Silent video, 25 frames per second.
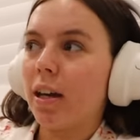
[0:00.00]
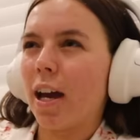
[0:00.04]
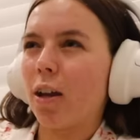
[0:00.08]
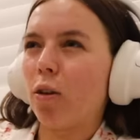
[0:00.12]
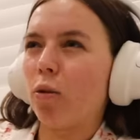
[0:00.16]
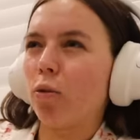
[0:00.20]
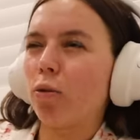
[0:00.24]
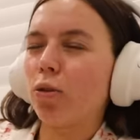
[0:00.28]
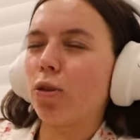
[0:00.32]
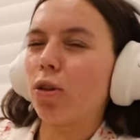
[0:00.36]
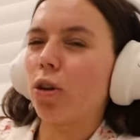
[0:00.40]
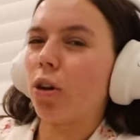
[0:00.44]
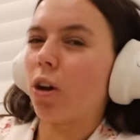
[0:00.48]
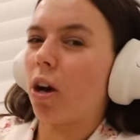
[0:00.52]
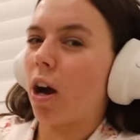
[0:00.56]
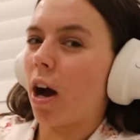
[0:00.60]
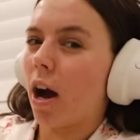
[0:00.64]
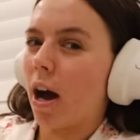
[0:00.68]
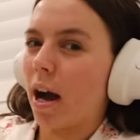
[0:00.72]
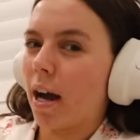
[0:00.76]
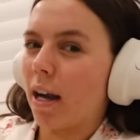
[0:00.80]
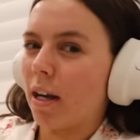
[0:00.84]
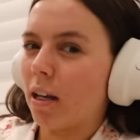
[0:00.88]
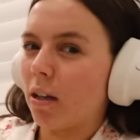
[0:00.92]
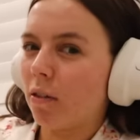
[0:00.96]
and also
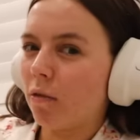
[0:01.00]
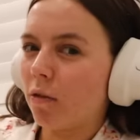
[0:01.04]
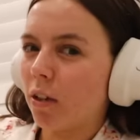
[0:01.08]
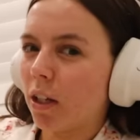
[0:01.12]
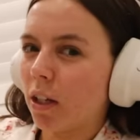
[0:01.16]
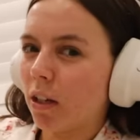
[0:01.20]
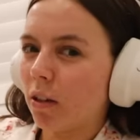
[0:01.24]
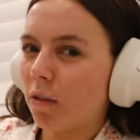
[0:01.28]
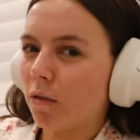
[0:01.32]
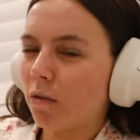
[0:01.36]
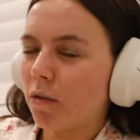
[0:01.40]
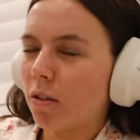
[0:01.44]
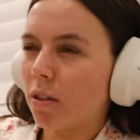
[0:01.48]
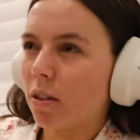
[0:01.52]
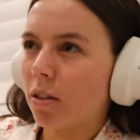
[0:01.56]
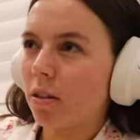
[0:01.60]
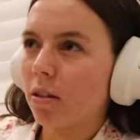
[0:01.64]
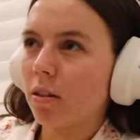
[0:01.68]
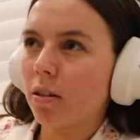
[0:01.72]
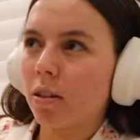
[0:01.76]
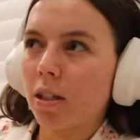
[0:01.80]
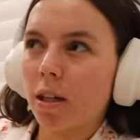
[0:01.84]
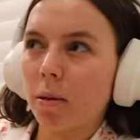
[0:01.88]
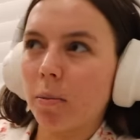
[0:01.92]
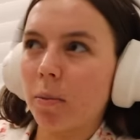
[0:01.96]
kind of gives
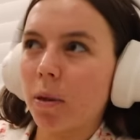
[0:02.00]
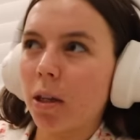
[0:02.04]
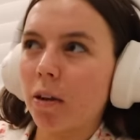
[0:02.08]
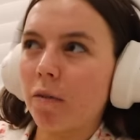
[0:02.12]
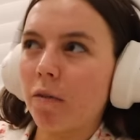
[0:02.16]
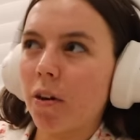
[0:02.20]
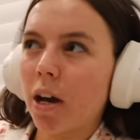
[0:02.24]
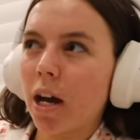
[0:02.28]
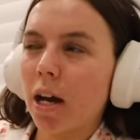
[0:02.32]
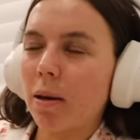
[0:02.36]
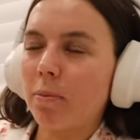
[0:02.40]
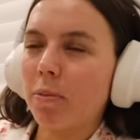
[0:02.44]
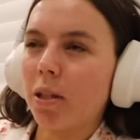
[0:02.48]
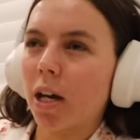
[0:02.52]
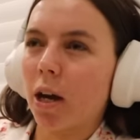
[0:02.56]
similar vibes.